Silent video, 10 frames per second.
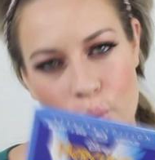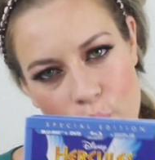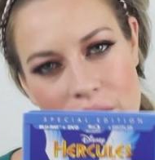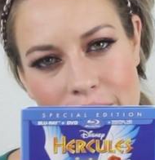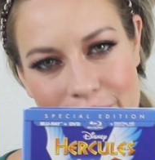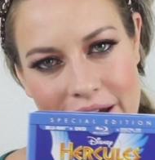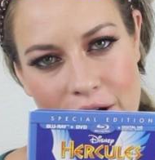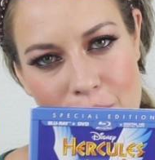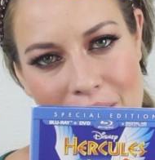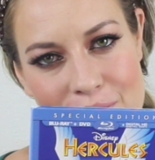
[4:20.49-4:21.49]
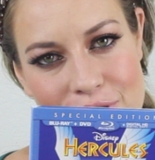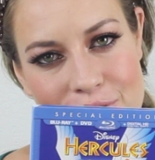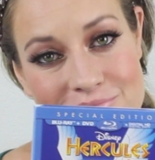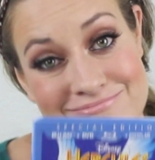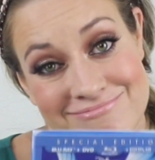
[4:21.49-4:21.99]
We don't care about
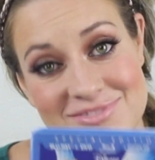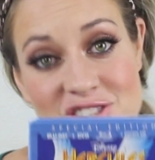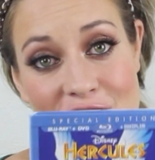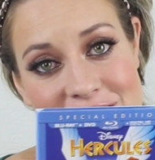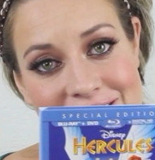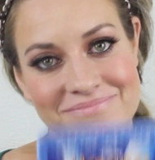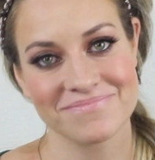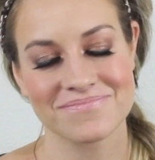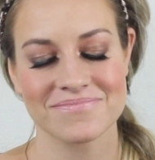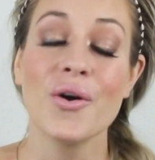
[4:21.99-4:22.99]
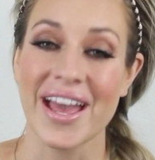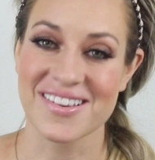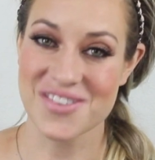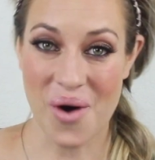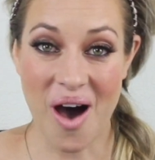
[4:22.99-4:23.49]
you. Sorry.
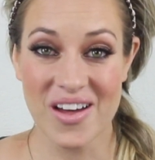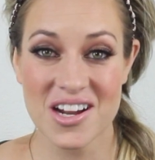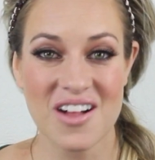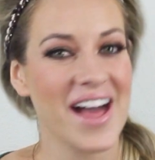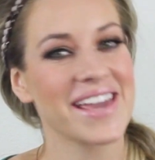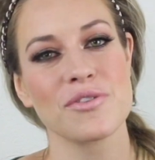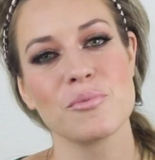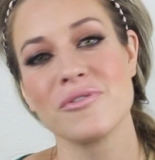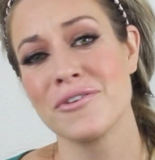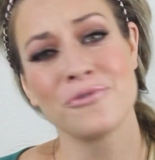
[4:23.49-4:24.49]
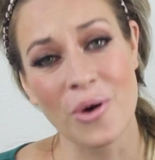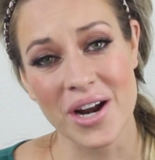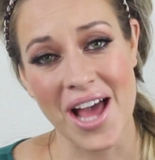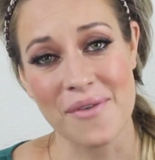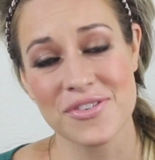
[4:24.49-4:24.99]
Okay, so all in all, I give the movie
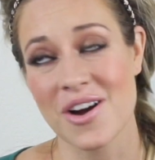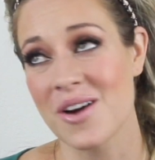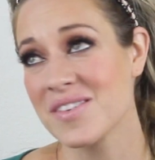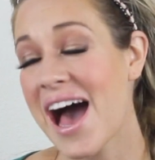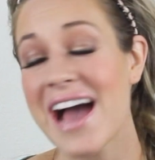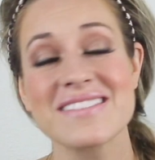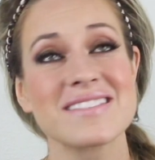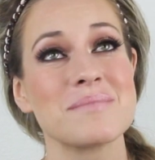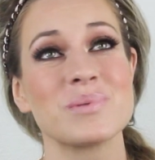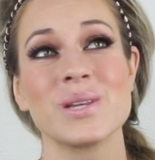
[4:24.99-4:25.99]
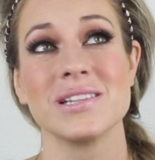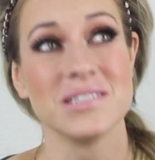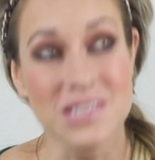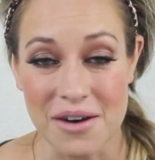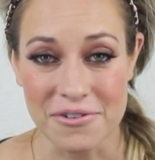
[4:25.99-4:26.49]
4.5 stars. I simply
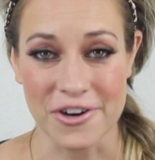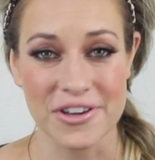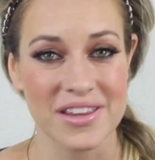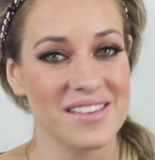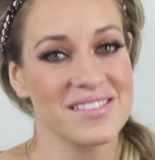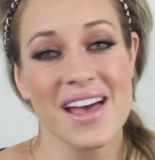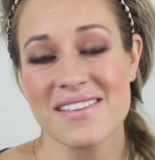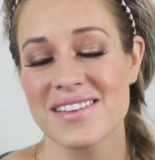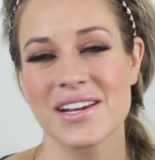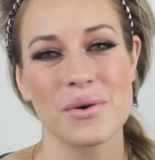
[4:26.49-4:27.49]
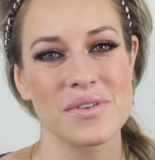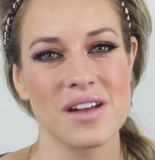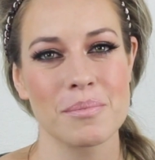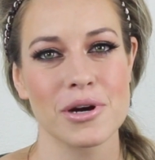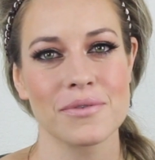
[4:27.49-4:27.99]
love Hercules. Yes, I know it's
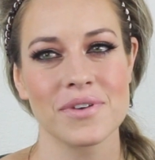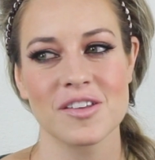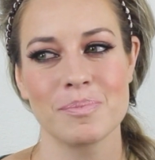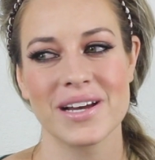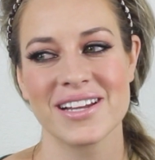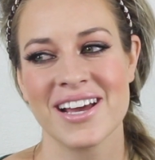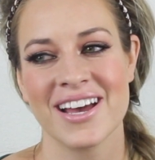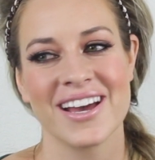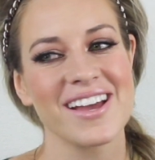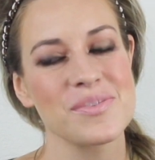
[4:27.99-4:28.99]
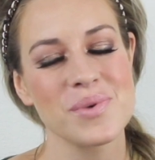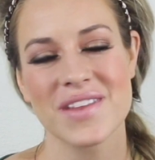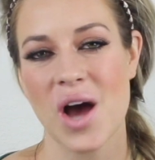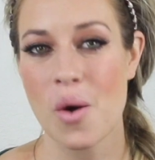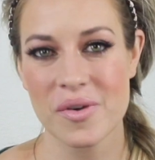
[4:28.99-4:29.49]
not perfect, but it's one
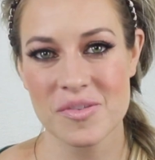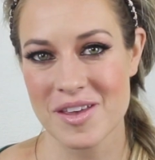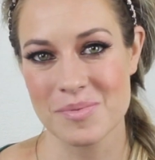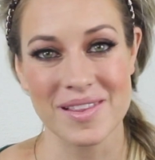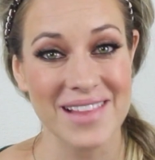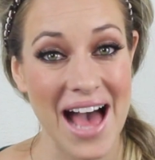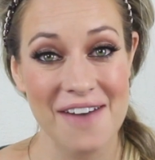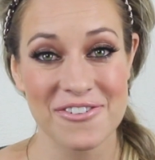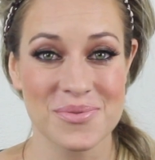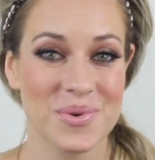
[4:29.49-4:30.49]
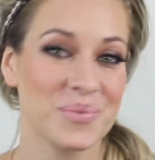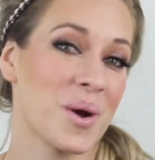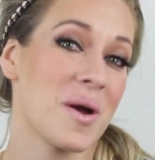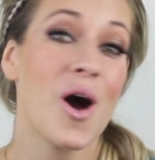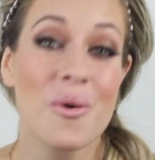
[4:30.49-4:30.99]
that always makes me laugh. It's one
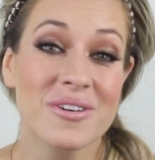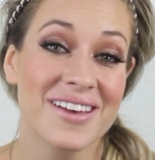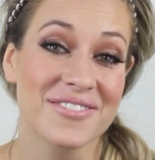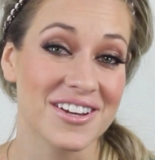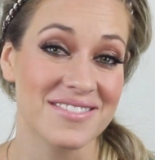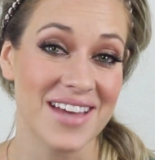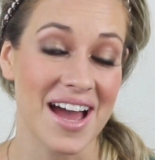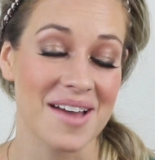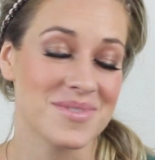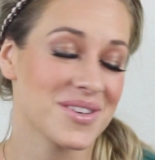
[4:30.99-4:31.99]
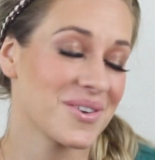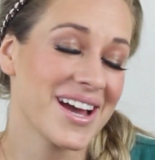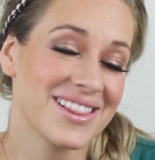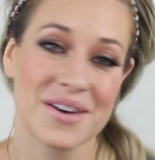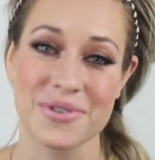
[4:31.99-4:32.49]
where I always have a good time, so
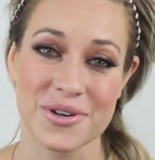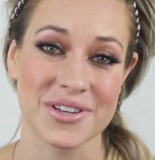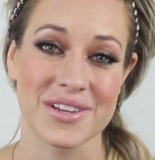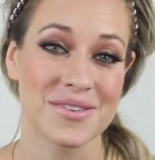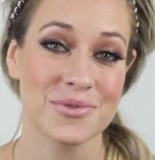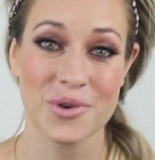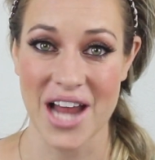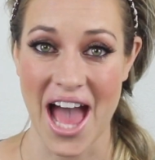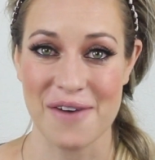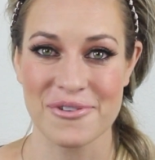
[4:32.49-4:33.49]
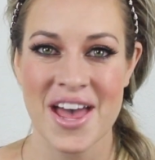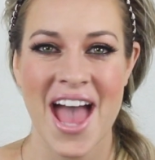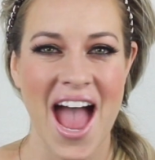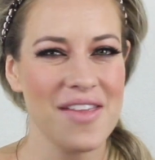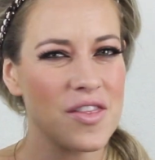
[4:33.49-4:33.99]
I love Hercules, 4.5.
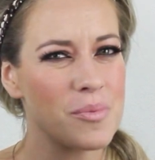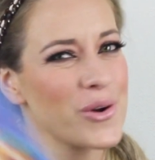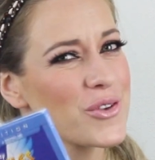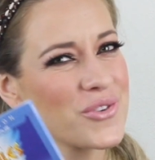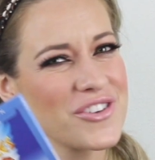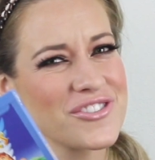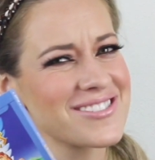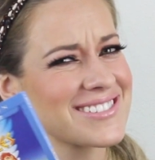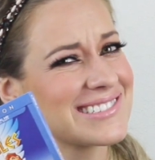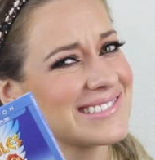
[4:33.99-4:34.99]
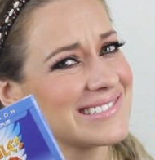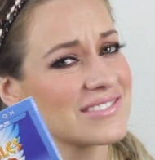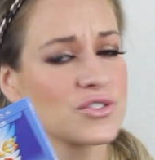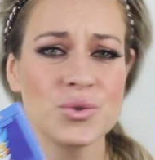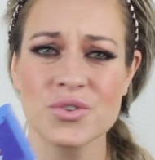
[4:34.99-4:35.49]
And then the bonus features,
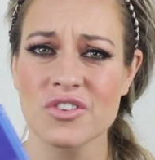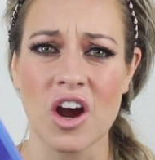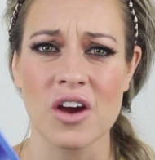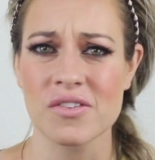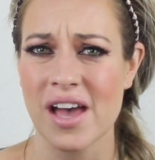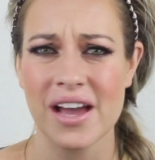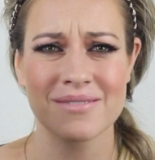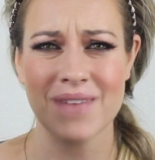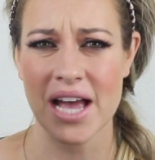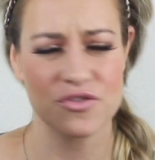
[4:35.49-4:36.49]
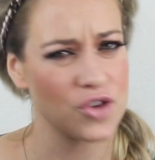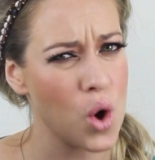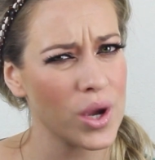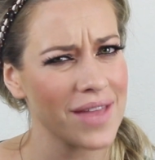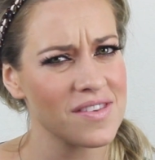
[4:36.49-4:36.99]
2 stars. I
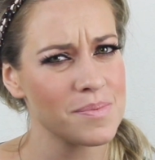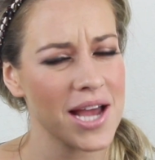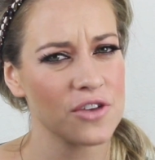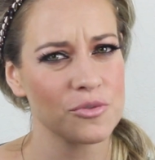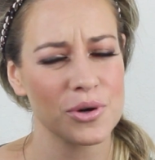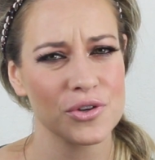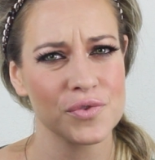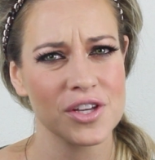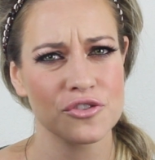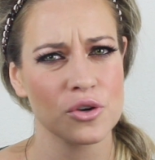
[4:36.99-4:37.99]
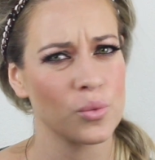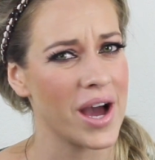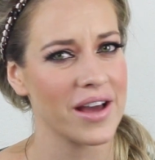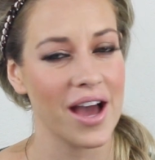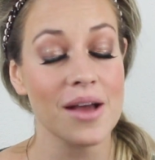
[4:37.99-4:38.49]
don't get the Spanish bonus feature.
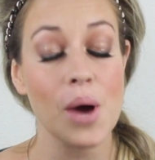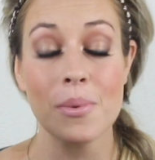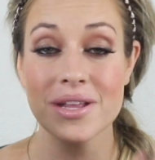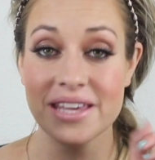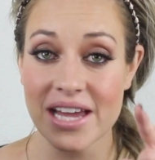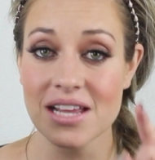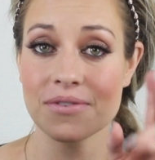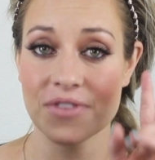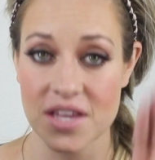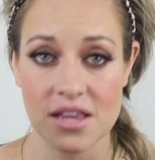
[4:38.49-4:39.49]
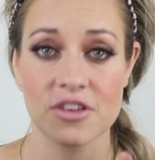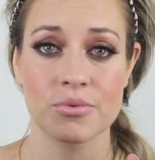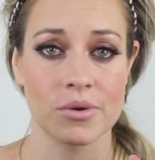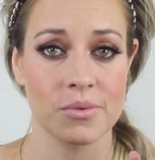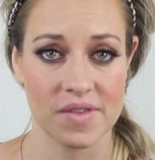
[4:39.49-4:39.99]
I would get it if the
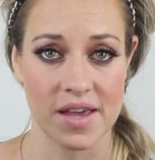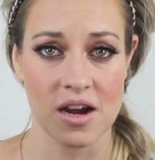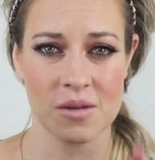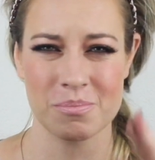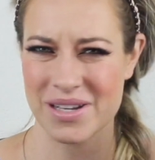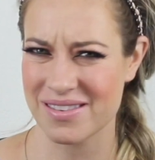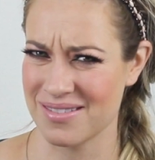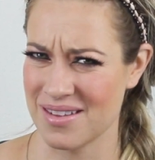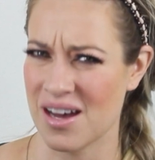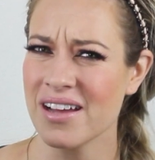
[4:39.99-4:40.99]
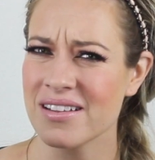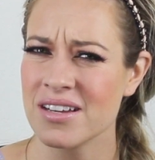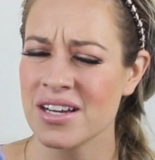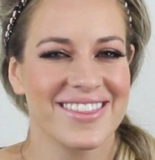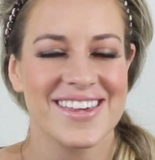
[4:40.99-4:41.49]
English one was there, but it's not.
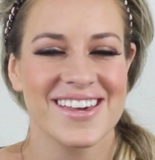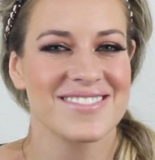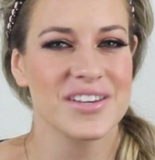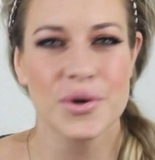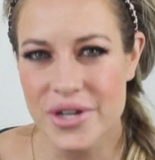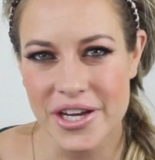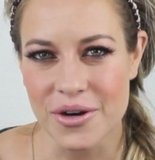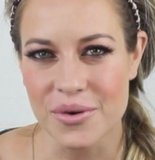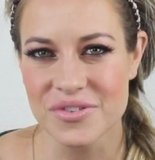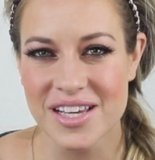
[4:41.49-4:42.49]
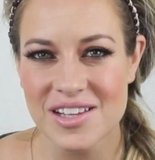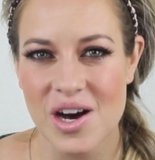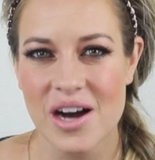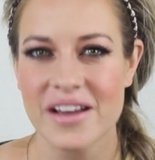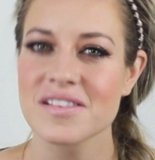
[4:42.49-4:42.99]
The Zero to Hero
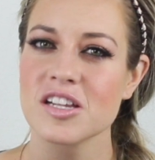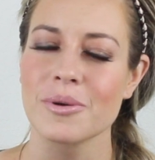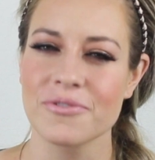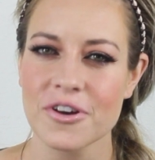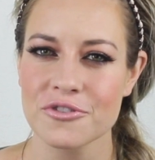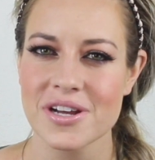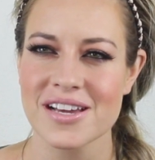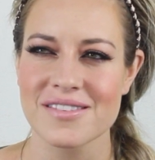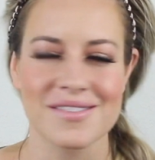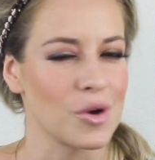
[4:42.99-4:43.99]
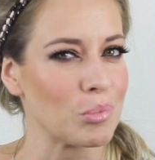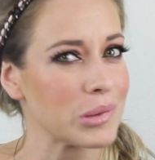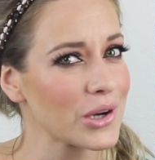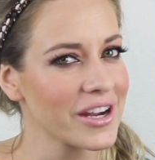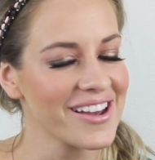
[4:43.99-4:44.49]
sing-along is a little bit frustrating because it's so
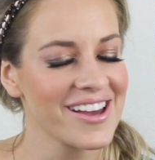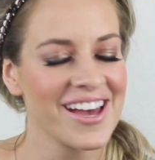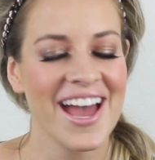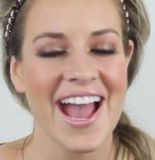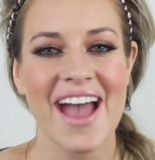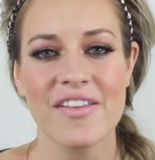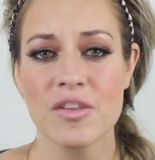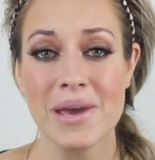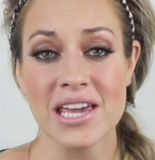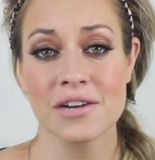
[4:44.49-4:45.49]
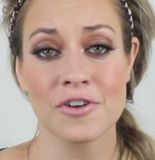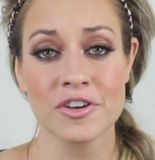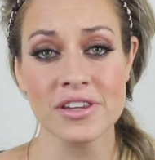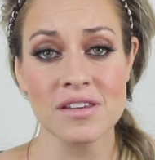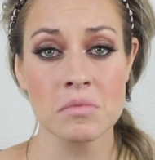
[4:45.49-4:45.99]
blurry. And the making of
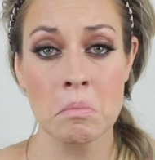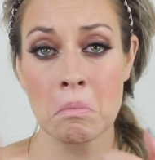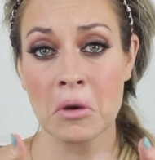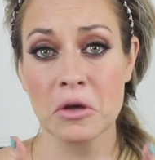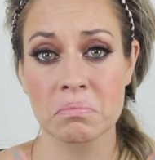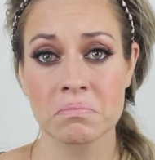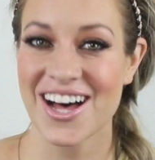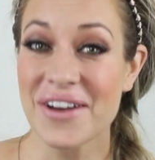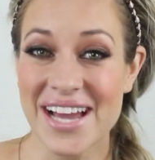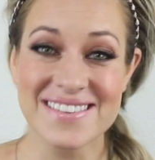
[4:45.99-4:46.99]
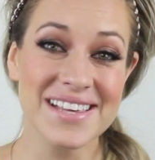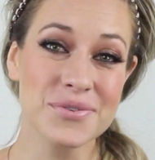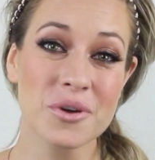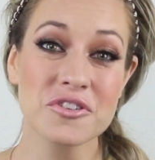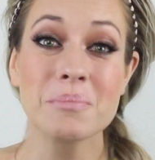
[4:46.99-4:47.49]
Hercules, Good. Alright guys, thanks
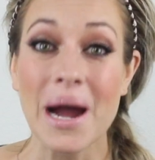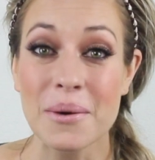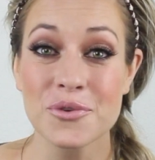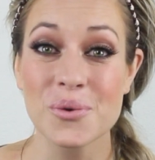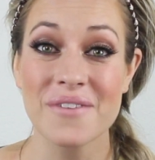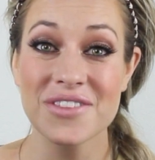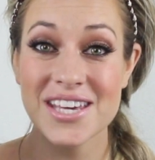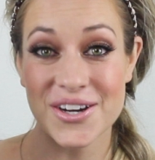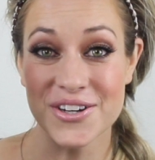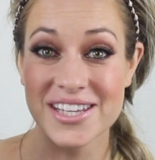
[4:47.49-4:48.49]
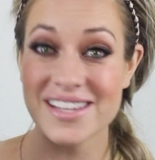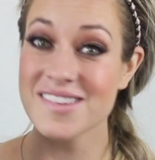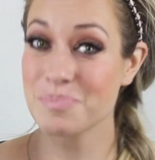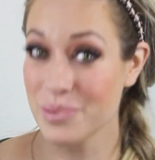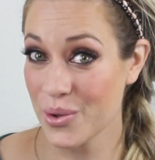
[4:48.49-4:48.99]
for watching my review of the
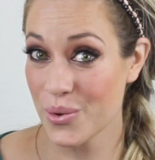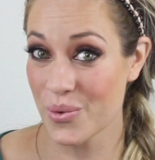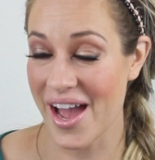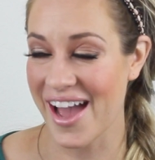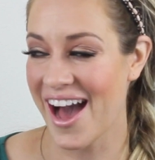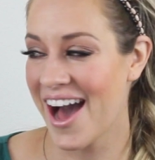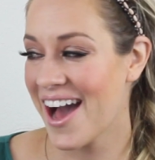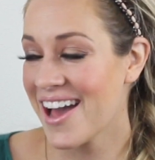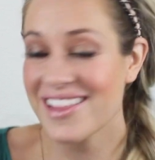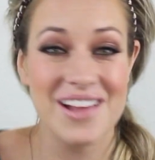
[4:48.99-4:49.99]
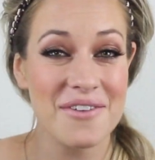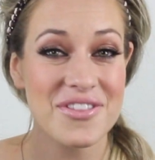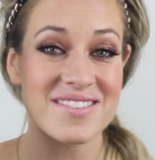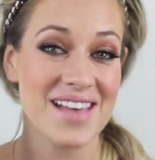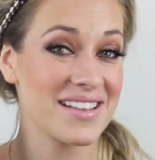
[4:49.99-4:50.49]
HERCULES Blu-ray. I love
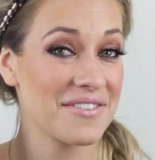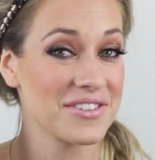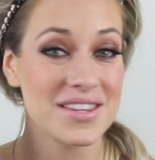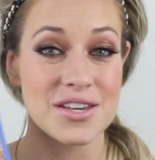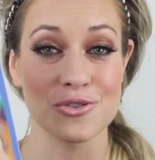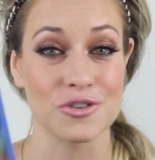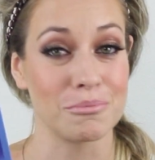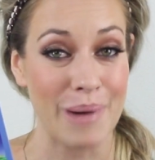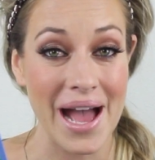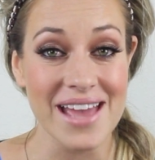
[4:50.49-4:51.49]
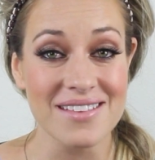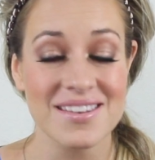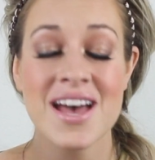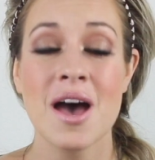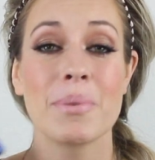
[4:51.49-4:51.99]
this, I definitely think you should buy
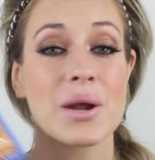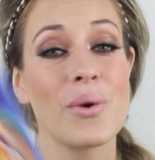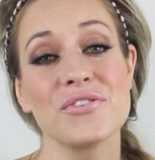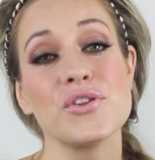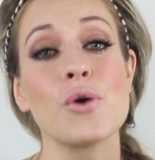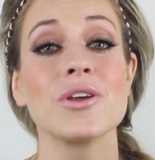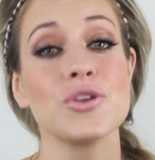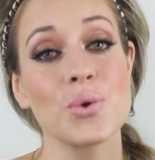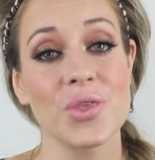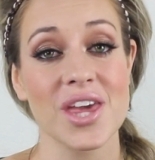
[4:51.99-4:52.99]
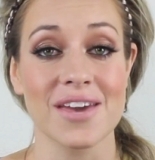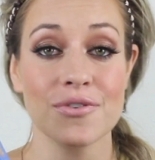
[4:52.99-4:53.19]
it, but I want to know what you think.